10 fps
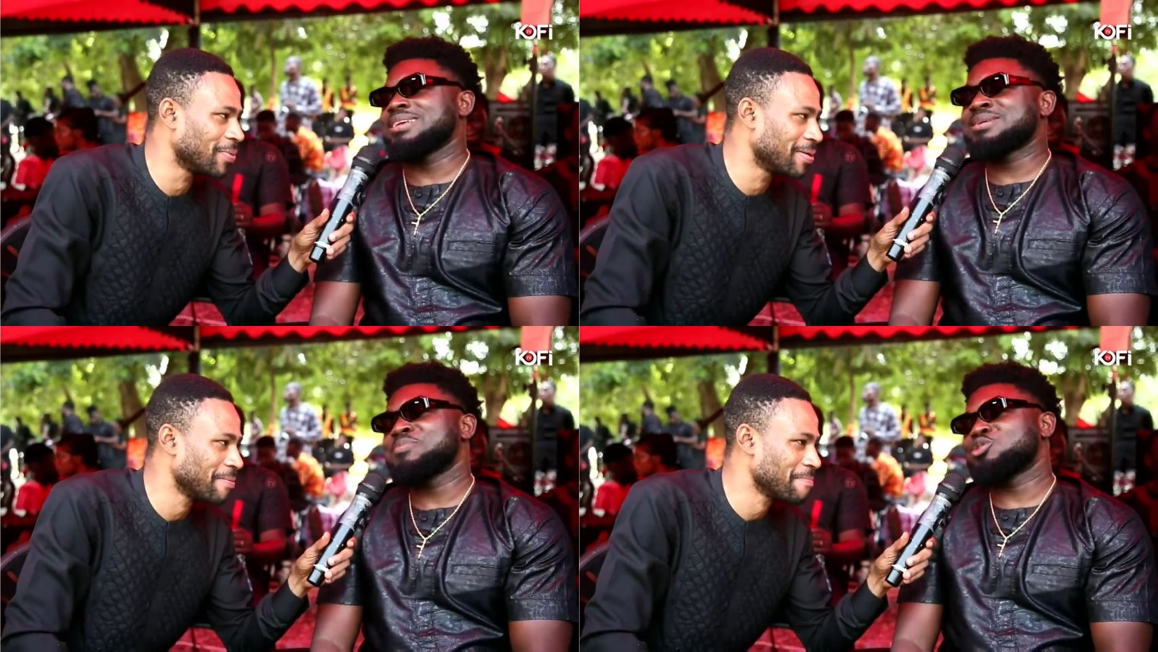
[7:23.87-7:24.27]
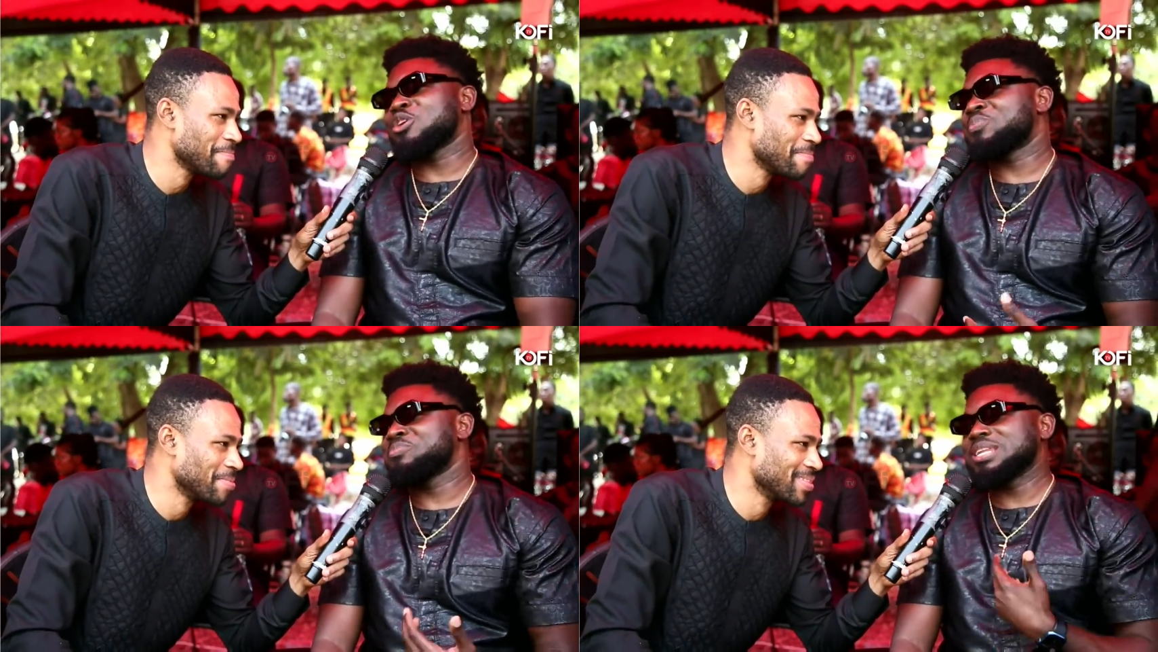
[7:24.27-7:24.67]
Speaker 1: I sent
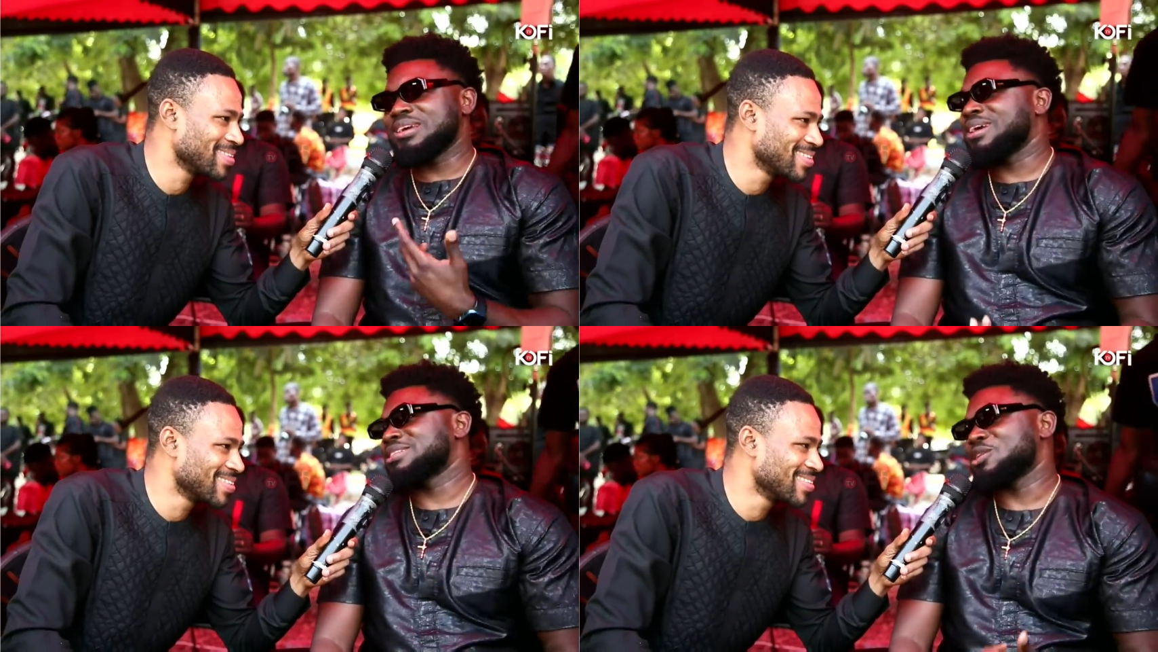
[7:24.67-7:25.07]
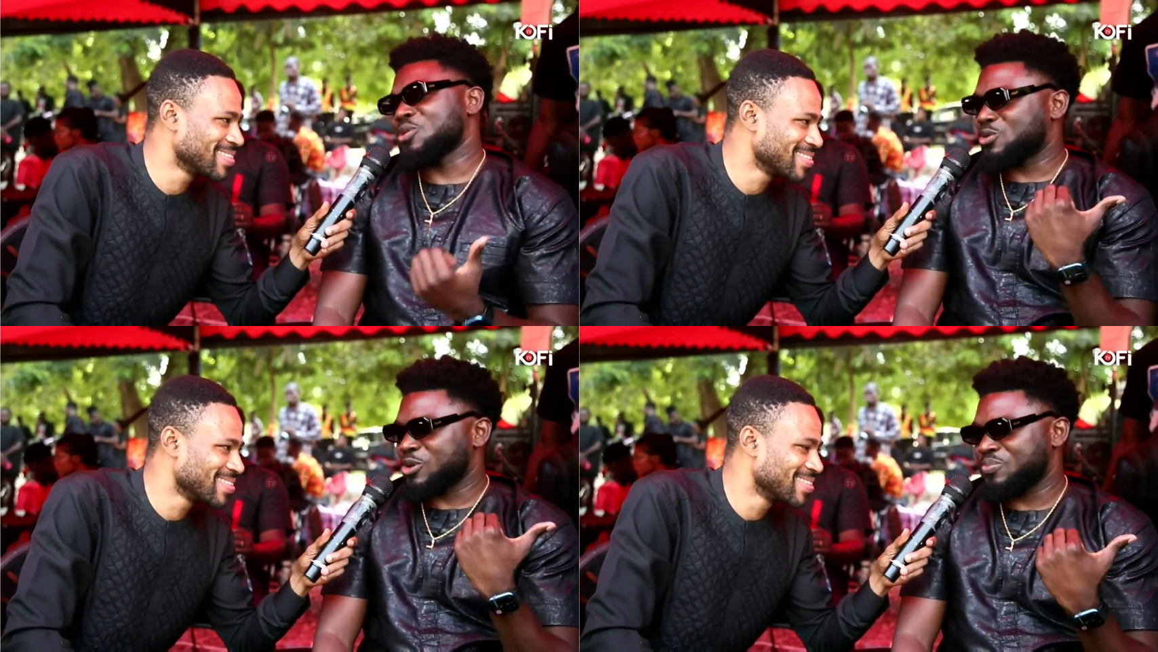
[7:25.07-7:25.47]
me dropping me the
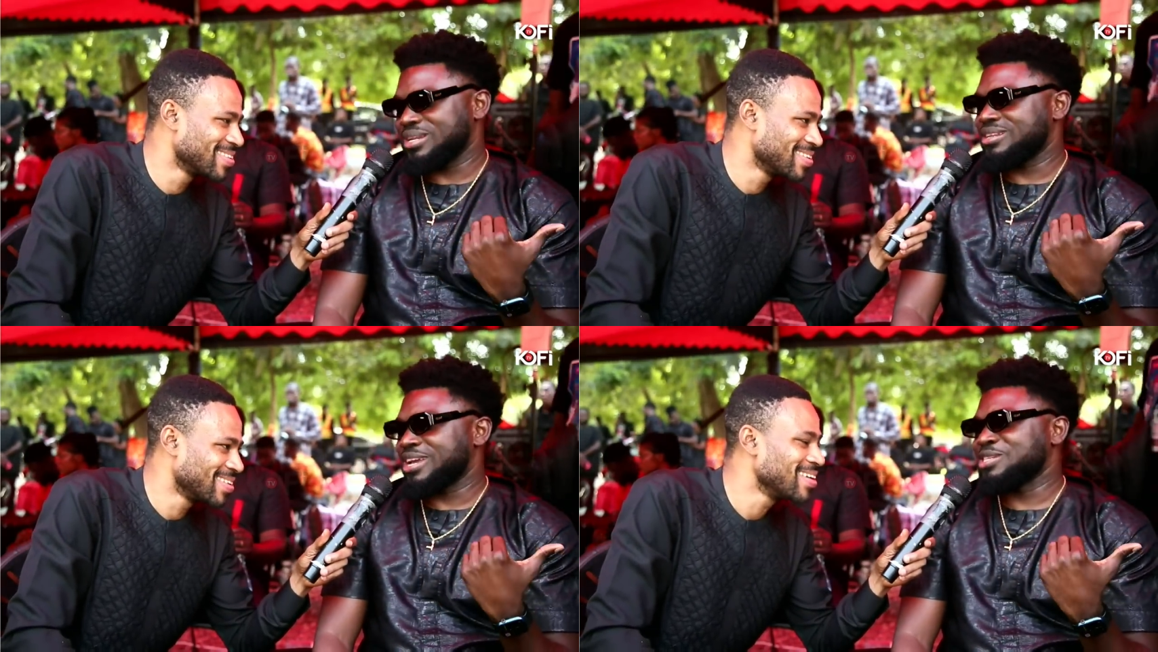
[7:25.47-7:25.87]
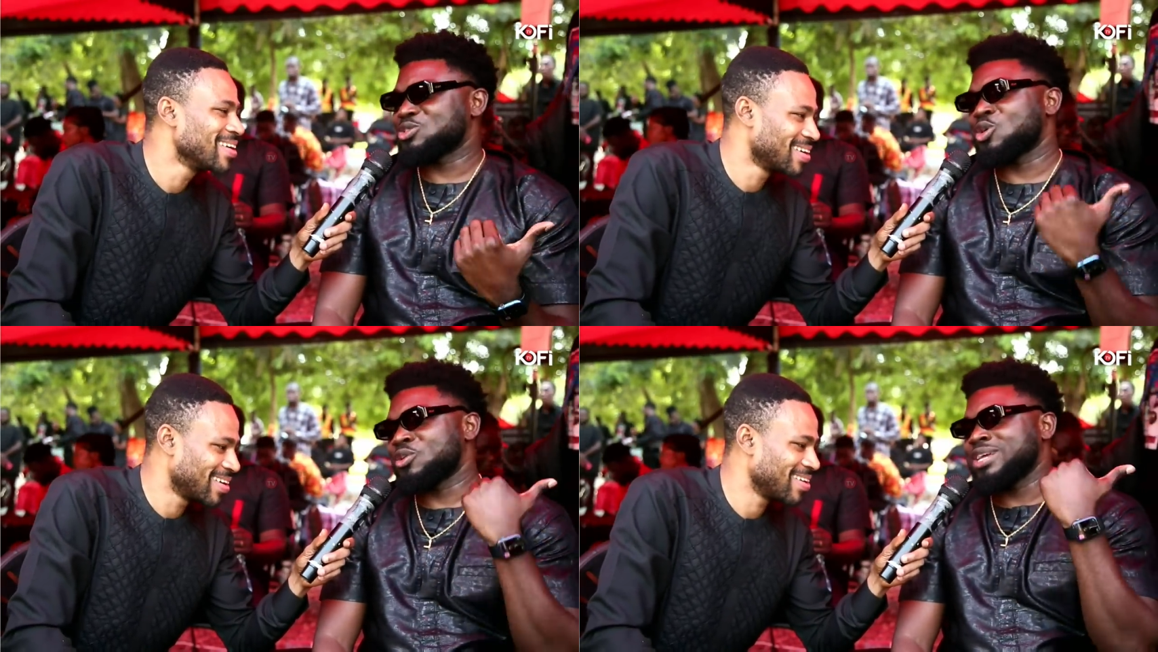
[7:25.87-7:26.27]
announcer, and I'm dropping it,
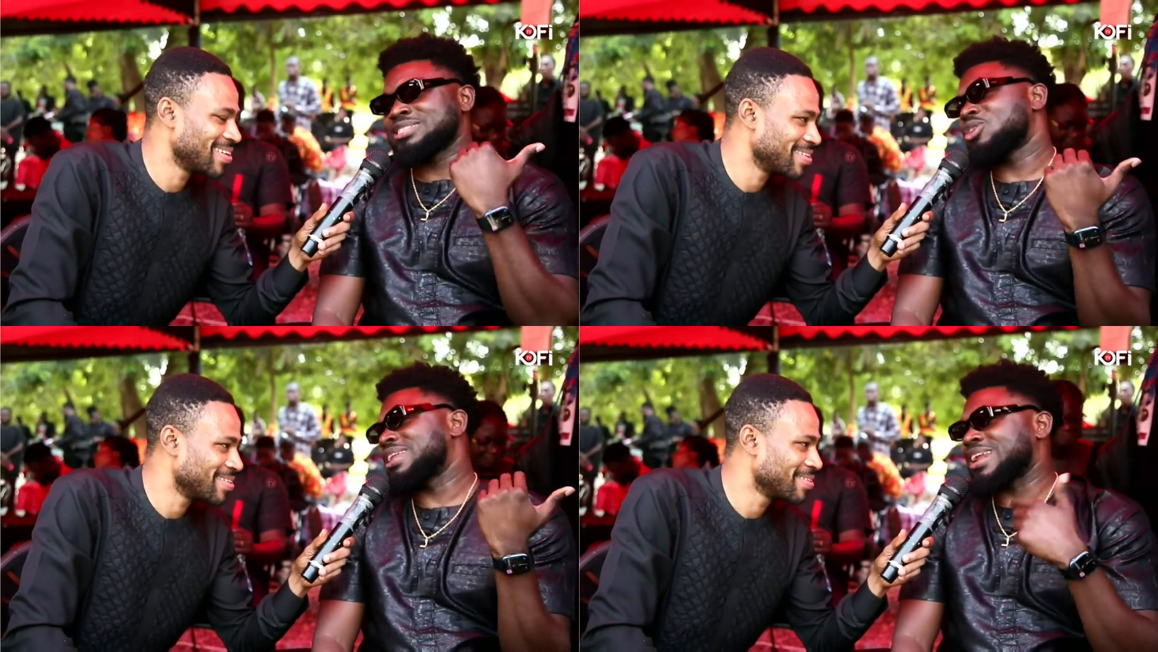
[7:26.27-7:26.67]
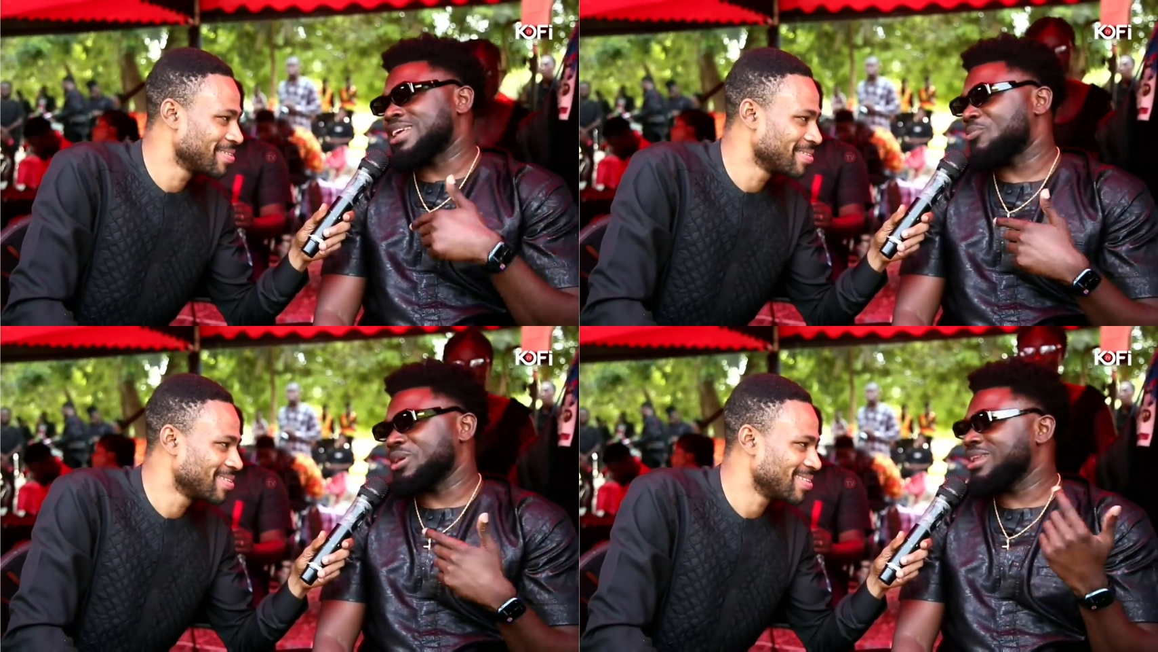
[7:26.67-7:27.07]
and it's all noise or
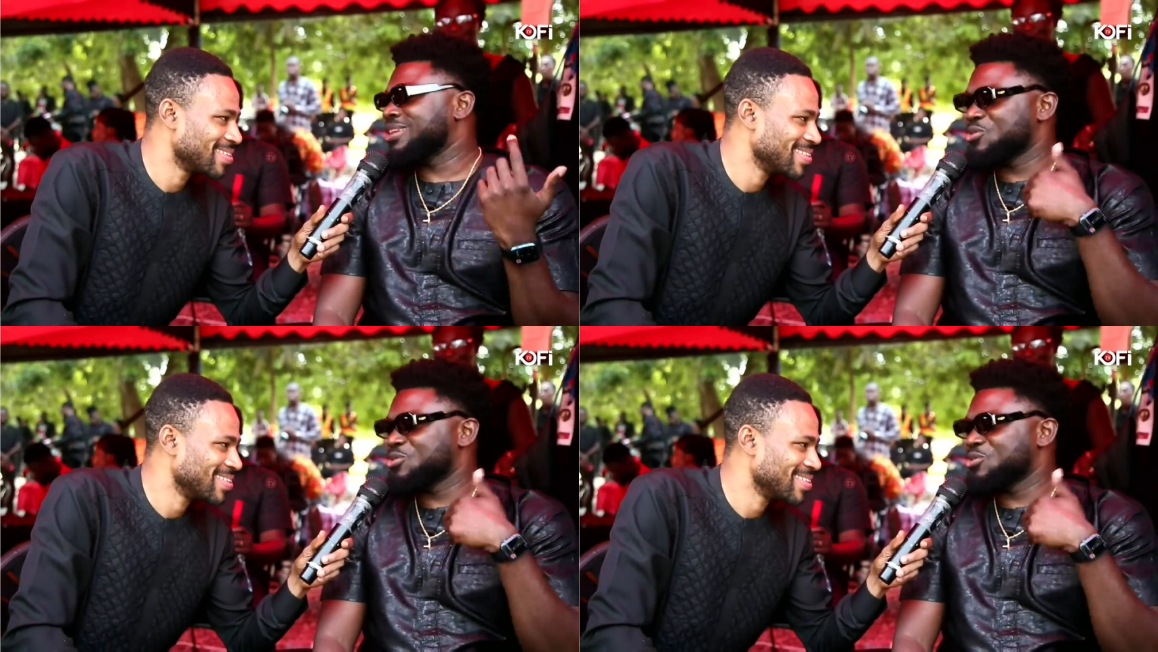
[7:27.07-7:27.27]
that I mean,